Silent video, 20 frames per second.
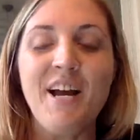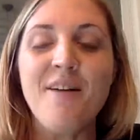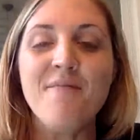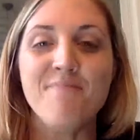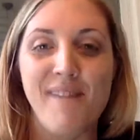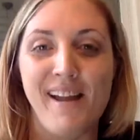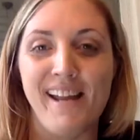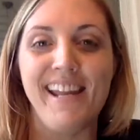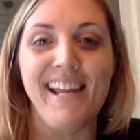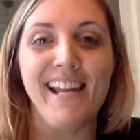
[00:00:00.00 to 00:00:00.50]

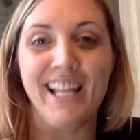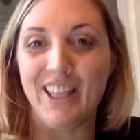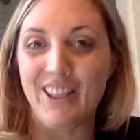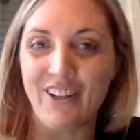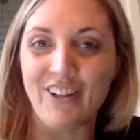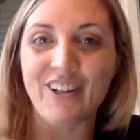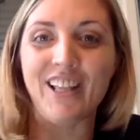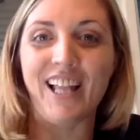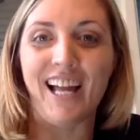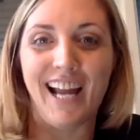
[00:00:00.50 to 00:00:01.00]
making it
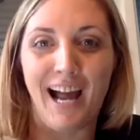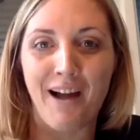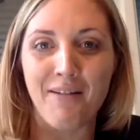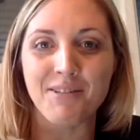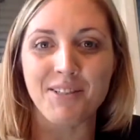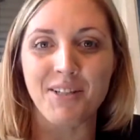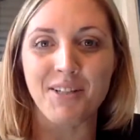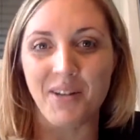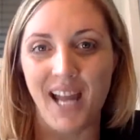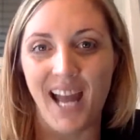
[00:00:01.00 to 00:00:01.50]
look like I
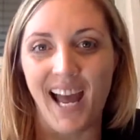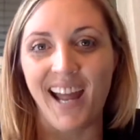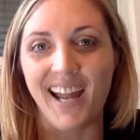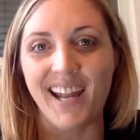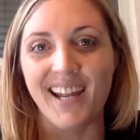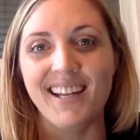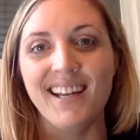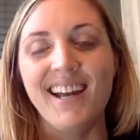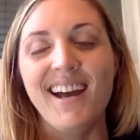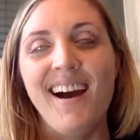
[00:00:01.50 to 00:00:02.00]
was okay.
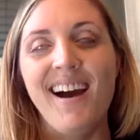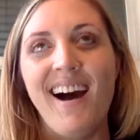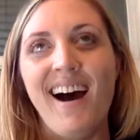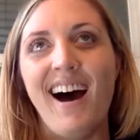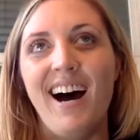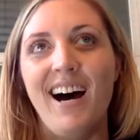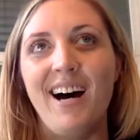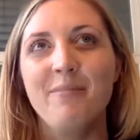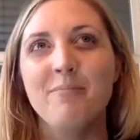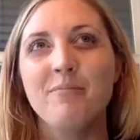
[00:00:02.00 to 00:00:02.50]

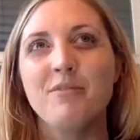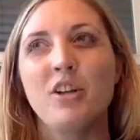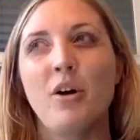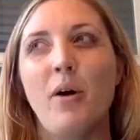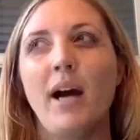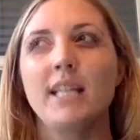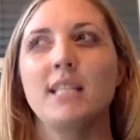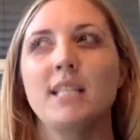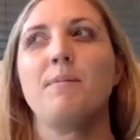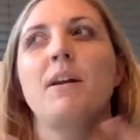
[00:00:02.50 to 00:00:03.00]
So
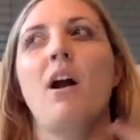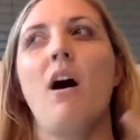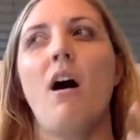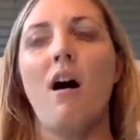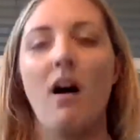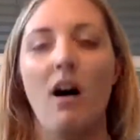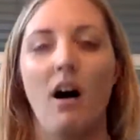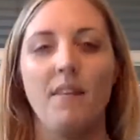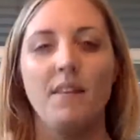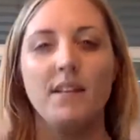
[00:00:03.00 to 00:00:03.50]
I spent
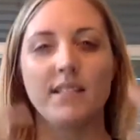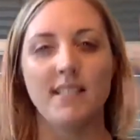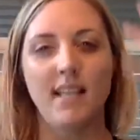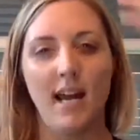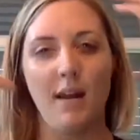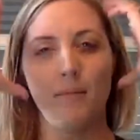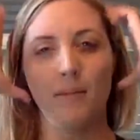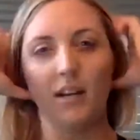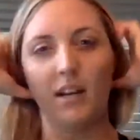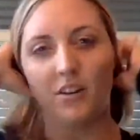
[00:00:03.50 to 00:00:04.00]
all this
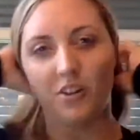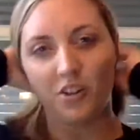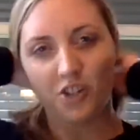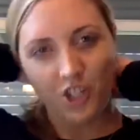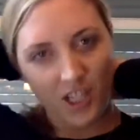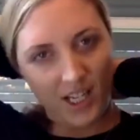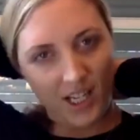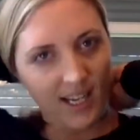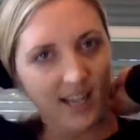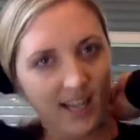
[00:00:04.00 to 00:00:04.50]
time and
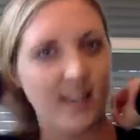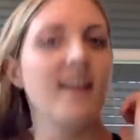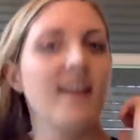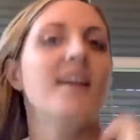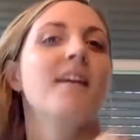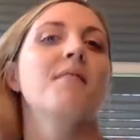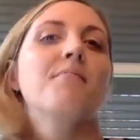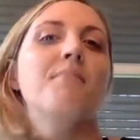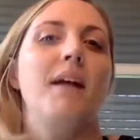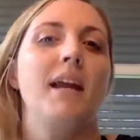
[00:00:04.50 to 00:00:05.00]
energy
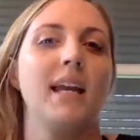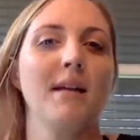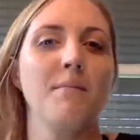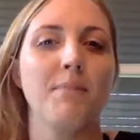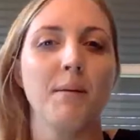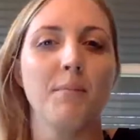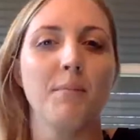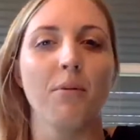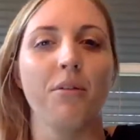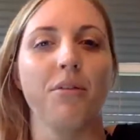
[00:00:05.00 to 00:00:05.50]
making
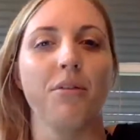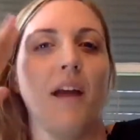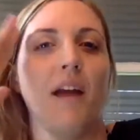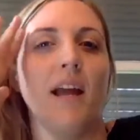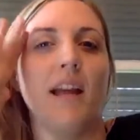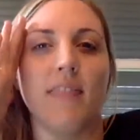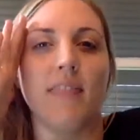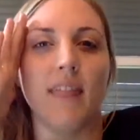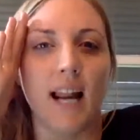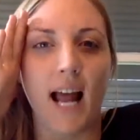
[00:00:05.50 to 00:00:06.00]
people think
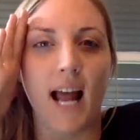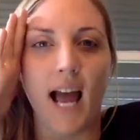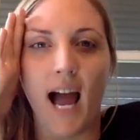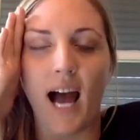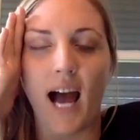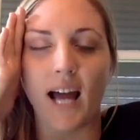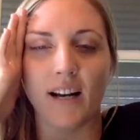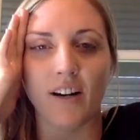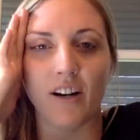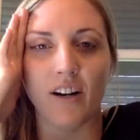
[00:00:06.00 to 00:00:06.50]
that I
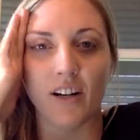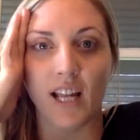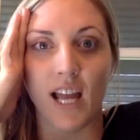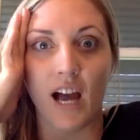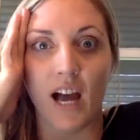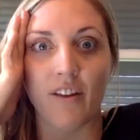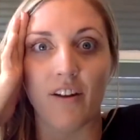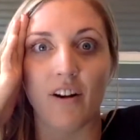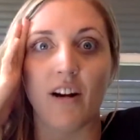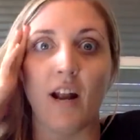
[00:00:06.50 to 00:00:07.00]
had it all
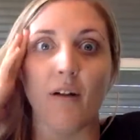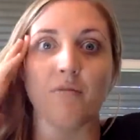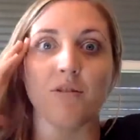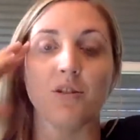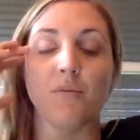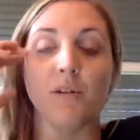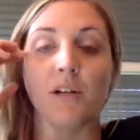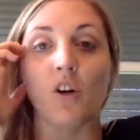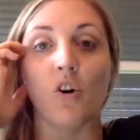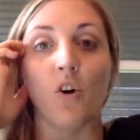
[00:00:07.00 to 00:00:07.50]
together and I was
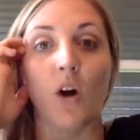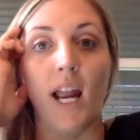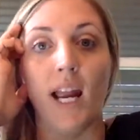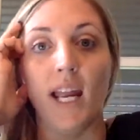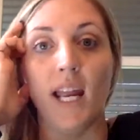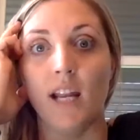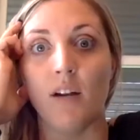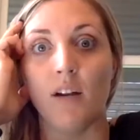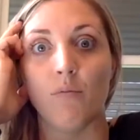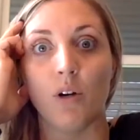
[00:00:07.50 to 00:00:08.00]
doing
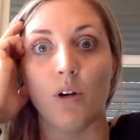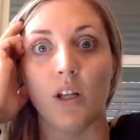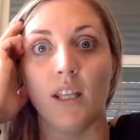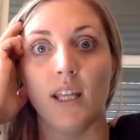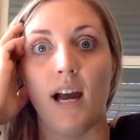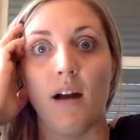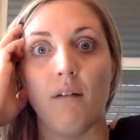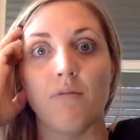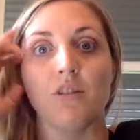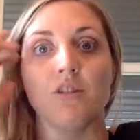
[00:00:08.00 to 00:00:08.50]
great. And really,
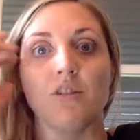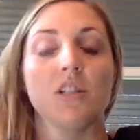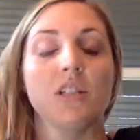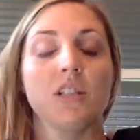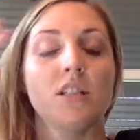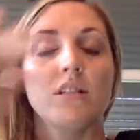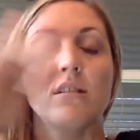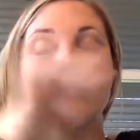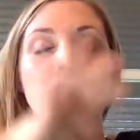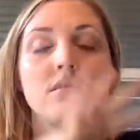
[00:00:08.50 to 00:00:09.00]
I was
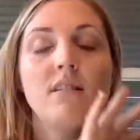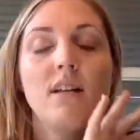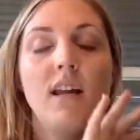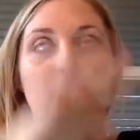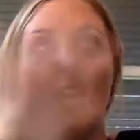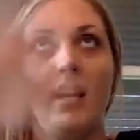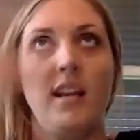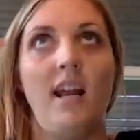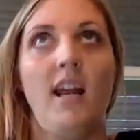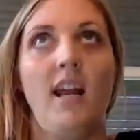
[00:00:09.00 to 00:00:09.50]
just
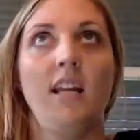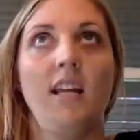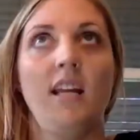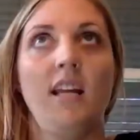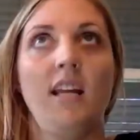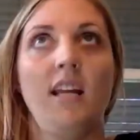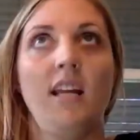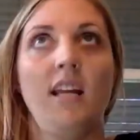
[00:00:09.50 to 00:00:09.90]
in a deep,